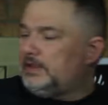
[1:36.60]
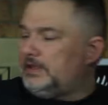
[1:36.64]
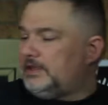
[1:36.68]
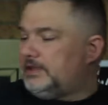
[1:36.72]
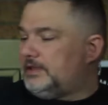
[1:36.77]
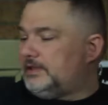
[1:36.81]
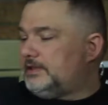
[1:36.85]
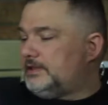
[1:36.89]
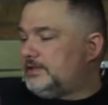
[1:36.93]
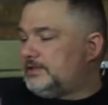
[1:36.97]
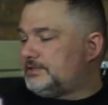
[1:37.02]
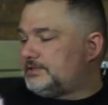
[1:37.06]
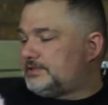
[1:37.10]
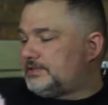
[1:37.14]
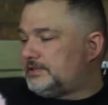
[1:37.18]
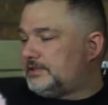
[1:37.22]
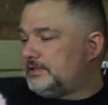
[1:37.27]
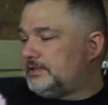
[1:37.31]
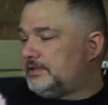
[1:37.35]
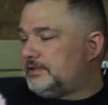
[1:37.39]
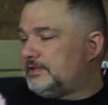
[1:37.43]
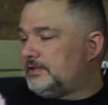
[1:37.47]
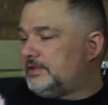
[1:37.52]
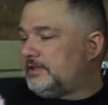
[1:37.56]
is
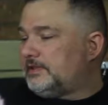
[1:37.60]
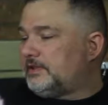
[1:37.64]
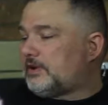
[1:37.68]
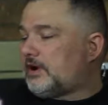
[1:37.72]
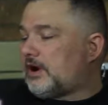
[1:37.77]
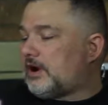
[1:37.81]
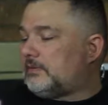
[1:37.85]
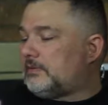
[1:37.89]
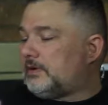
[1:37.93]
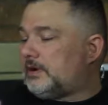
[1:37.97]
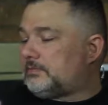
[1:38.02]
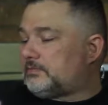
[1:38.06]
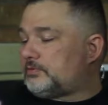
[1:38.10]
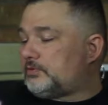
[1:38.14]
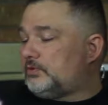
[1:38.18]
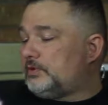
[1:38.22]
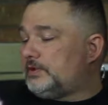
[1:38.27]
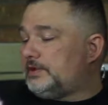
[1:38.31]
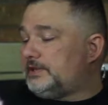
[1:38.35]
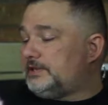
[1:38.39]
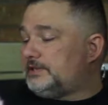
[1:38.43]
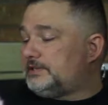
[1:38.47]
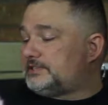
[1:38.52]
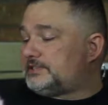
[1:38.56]
Karbach
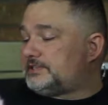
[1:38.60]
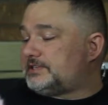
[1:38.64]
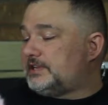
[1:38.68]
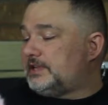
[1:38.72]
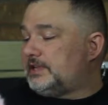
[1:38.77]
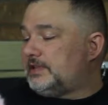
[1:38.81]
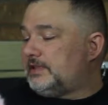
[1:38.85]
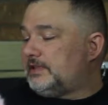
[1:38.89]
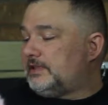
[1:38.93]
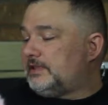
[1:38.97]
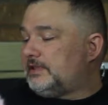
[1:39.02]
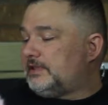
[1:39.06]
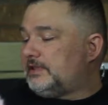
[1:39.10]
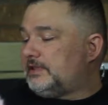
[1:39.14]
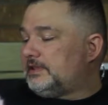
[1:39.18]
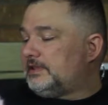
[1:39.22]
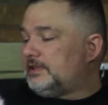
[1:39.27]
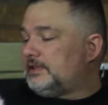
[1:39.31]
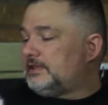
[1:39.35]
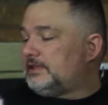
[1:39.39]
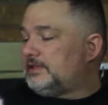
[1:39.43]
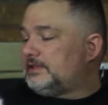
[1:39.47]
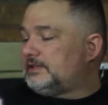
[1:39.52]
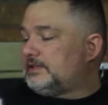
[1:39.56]
Brewing's
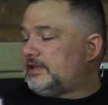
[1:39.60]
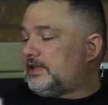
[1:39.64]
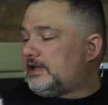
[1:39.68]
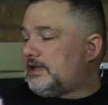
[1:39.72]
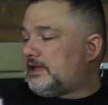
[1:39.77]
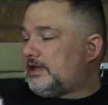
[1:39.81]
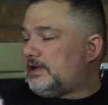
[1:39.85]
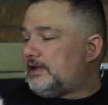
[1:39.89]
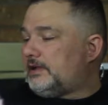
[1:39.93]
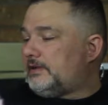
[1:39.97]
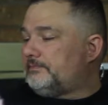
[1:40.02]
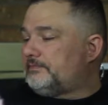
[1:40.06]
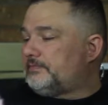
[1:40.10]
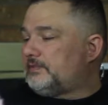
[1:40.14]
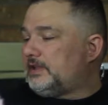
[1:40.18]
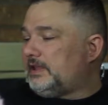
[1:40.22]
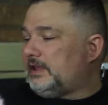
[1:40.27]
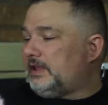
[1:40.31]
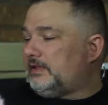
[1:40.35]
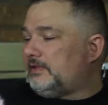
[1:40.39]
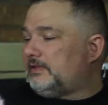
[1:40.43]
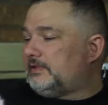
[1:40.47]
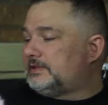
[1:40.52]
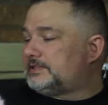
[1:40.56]
uh,
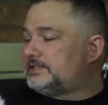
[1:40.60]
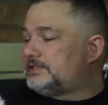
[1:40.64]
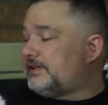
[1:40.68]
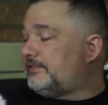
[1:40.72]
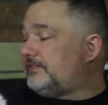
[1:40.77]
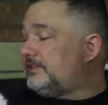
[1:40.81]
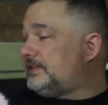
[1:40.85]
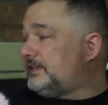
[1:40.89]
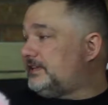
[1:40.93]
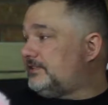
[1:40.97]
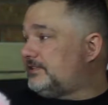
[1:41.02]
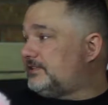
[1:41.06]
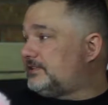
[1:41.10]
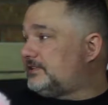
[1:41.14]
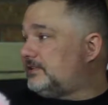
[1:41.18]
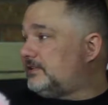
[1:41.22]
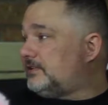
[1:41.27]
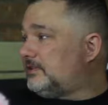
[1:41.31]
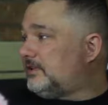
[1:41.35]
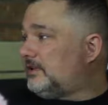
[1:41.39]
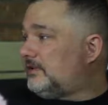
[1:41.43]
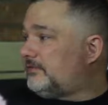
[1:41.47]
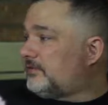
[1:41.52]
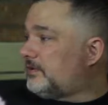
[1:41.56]
17th
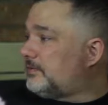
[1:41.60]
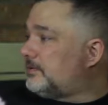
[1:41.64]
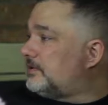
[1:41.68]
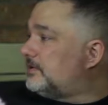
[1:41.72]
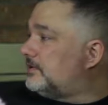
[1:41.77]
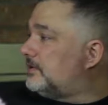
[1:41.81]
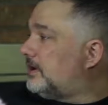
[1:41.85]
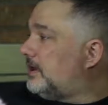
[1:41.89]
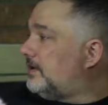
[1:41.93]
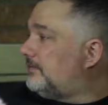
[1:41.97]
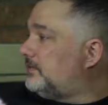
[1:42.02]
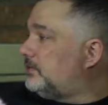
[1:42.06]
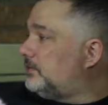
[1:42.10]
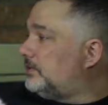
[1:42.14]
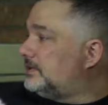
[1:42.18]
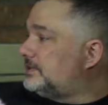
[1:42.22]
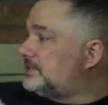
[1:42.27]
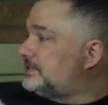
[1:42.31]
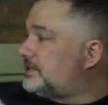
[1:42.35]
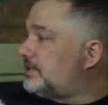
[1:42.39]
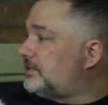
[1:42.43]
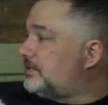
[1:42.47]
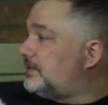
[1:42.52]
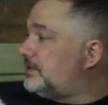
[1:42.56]
from their FUN
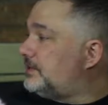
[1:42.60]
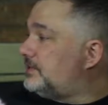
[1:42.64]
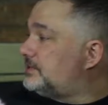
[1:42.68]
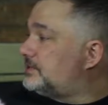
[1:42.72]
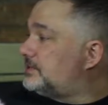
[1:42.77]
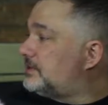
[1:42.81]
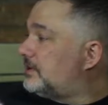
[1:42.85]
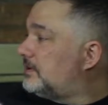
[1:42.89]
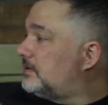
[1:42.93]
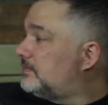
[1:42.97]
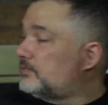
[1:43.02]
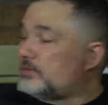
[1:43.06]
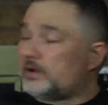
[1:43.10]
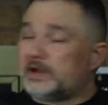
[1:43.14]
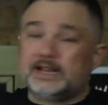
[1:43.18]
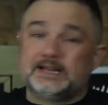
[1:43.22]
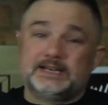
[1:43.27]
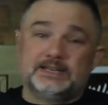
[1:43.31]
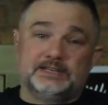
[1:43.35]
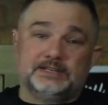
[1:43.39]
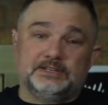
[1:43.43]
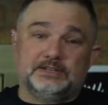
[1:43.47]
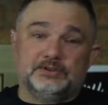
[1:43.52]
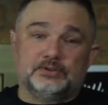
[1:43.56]
series.
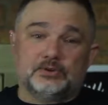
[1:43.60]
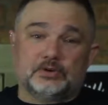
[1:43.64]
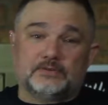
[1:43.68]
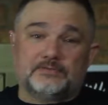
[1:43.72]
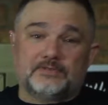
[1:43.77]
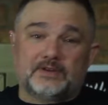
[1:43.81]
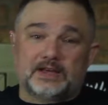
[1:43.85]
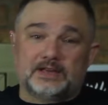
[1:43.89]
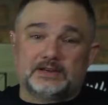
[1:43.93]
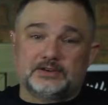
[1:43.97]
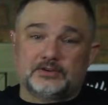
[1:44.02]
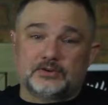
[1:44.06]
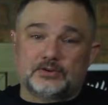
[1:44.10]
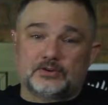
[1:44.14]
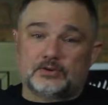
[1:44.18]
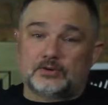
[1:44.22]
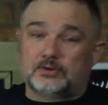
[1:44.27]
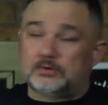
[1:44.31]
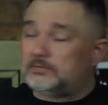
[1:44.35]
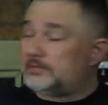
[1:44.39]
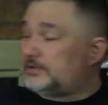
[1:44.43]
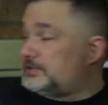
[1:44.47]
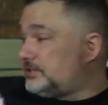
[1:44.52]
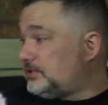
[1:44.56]
Brandy, you're a fine girl
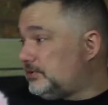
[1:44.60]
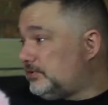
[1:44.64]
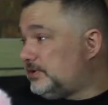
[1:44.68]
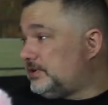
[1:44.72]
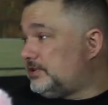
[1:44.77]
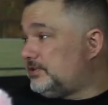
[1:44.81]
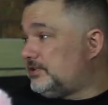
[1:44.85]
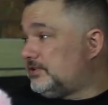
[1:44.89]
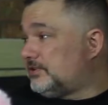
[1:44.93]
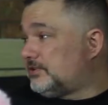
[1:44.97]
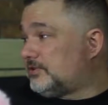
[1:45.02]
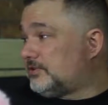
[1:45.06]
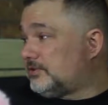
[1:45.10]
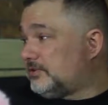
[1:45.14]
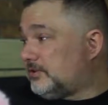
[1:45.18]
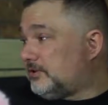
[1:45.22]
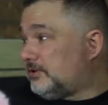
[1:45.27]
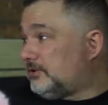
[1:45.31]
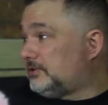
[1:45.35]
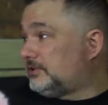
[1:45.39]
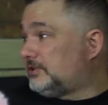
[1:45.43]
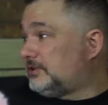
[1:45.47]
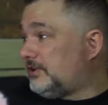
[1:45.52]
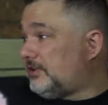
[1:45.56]
because you want your
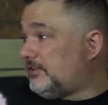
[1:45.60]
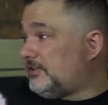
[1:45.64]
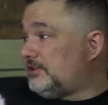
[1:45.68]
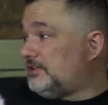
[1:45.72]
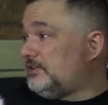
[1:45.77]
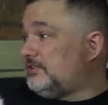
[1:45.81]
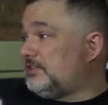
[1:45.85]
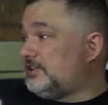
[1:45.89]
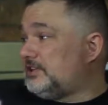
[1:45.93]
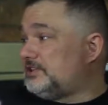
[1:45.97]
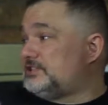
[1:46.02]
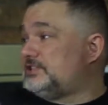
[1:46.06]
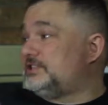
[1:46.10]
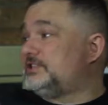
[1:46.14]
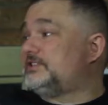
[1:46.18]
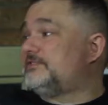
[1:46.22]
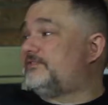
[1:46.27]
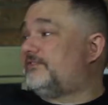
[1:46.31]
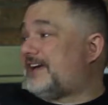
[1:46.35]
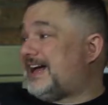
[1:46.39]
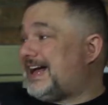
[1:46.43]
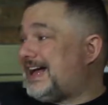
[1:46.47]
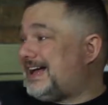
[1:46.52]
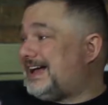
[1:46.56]
girl to know that you think she's
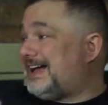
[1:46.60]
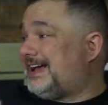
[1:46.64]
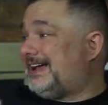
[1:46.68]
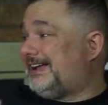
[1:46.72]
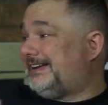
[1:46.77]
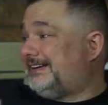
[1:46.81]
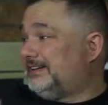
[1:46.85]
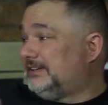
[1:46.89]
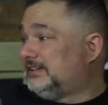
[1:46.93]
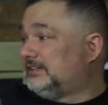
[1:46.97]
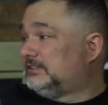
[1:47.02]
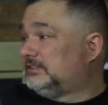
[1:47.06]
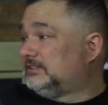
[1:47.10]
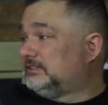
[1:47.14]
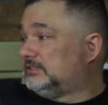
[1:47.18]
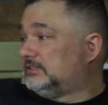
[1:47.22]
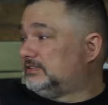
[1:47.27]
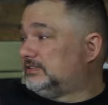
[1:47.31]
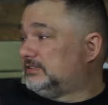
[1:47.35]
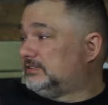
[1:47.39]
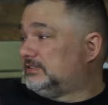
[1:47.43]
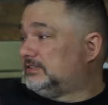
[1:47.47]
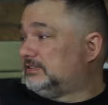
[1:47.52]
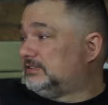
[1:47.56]
fine.
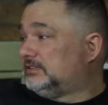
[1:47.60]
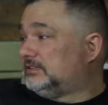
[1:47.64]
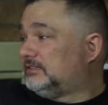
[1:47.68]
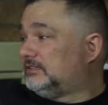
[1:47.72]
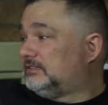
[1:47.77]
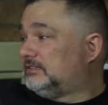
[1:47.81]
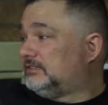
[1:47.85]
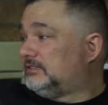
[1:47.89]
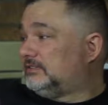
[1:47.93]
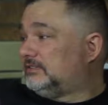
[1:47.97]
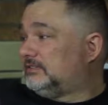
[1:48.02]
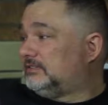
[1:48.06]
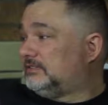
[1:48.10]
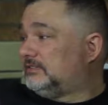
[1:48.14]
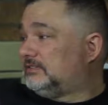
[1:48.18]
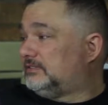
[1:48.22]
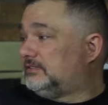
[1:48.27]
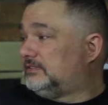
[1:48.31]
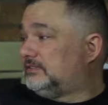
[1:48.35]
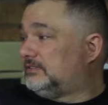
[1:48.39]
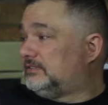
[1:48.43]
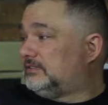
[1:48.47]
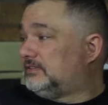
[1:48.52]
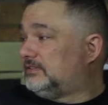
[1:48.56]

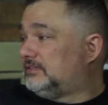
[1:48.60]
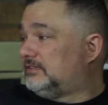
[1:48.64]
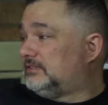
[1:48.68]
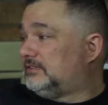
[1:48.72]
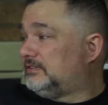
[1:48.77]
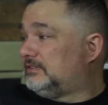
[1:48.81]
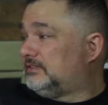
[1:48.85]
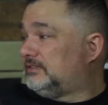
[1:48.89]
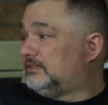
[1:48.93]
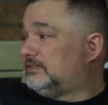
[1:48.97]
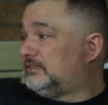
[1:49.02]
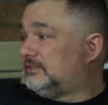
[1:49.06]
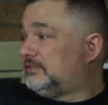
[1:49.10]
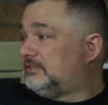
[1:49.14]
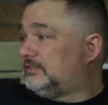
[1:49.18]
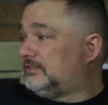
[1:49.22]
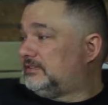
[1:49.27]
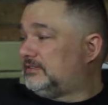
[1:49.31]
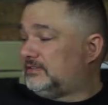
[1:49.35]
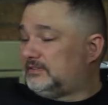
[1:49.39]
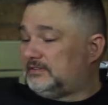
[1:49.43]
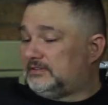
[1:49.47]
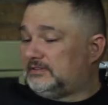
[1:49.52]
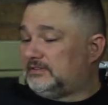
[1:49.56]
Okay,
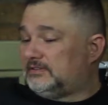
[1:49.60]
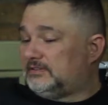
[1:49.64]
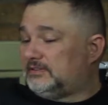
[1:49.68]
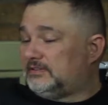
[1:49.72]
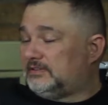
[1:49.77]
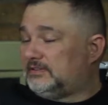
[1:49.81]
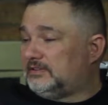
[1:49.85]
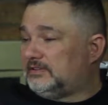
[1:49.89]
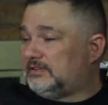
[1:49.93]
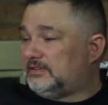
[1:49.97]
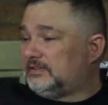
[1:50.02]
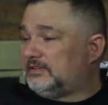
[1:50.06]
I'm listening.